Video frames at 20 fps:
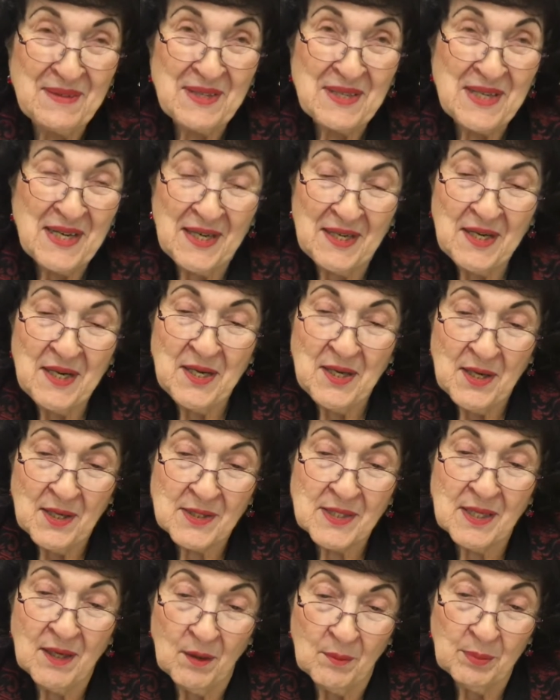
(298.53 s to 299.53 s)
And he
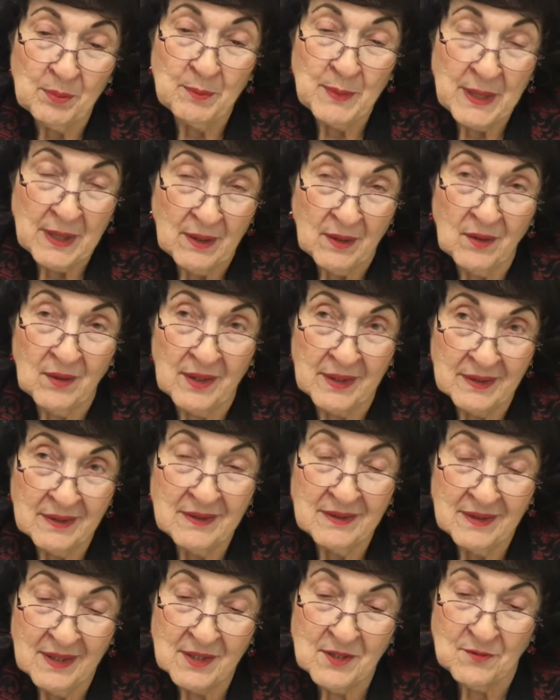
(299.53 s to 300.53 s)
has helped me a lot,
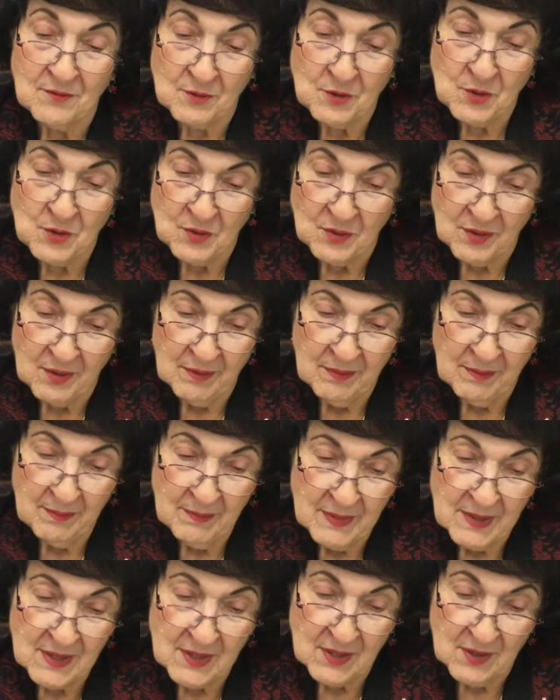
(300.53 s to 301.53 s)
that's for sure.
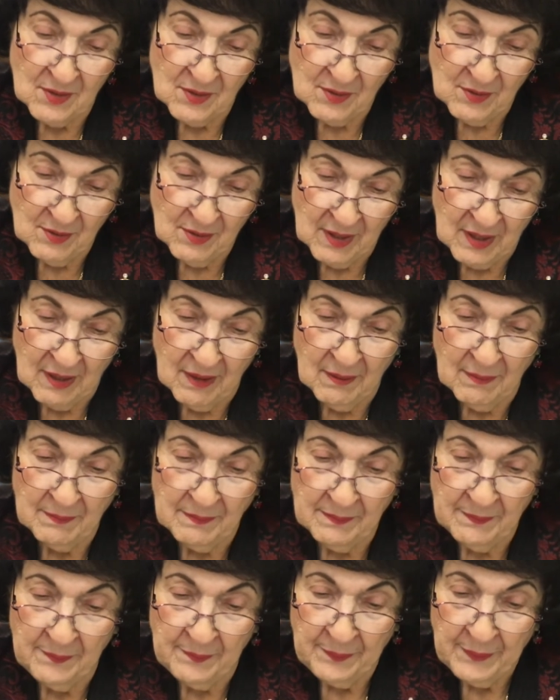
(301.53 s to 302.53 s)
So
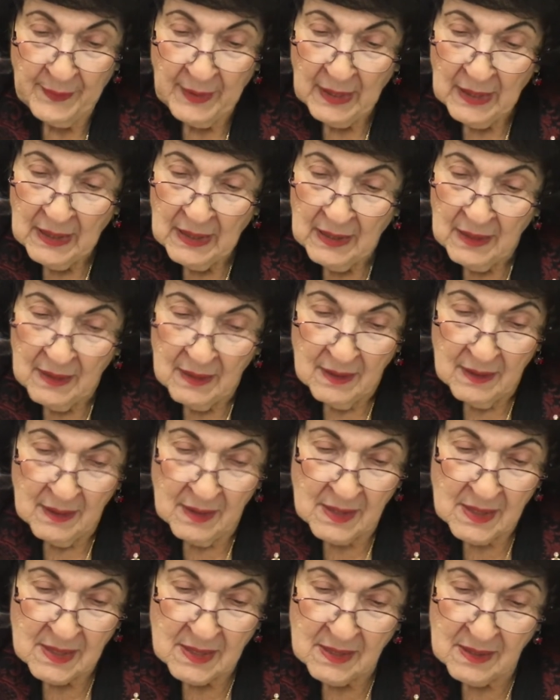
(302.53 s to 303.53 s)

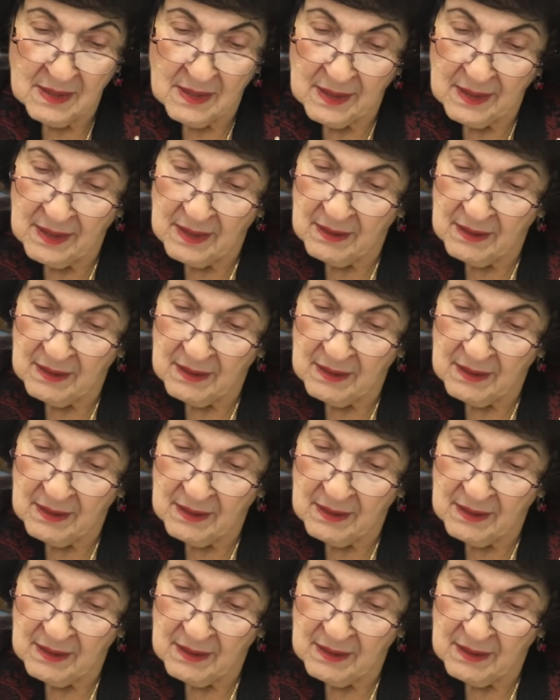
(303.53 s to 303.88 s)
let's see.